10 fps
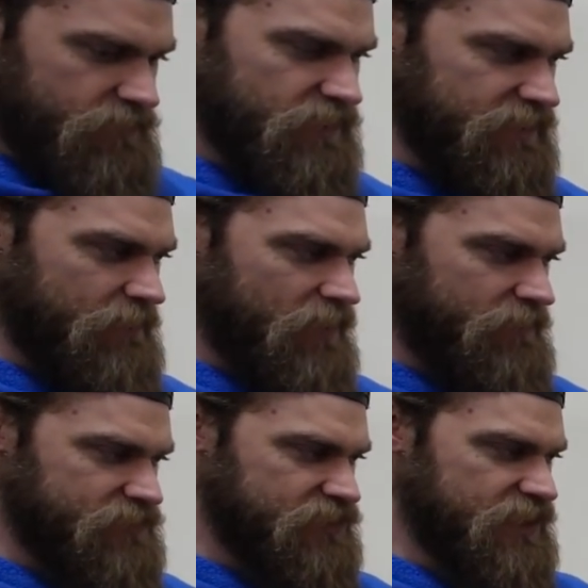get that
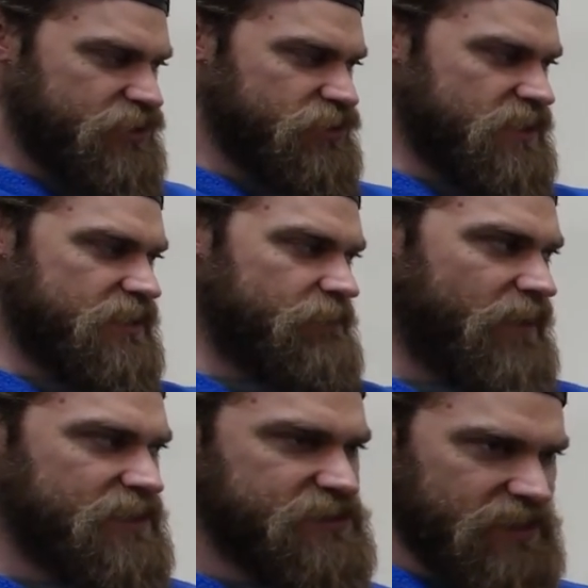mind-muscle connection in the
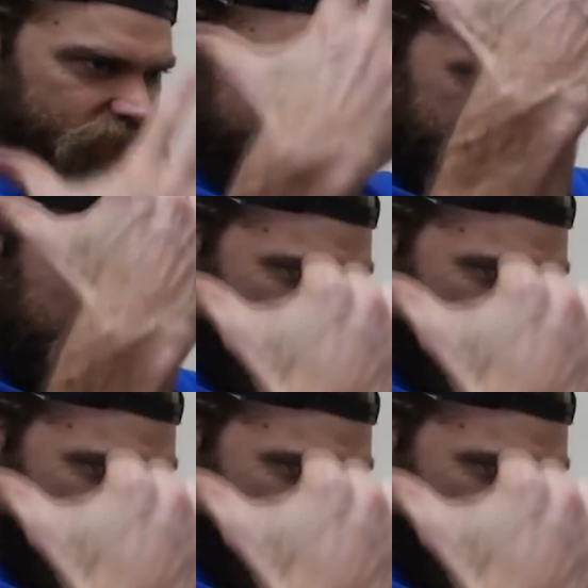biceps,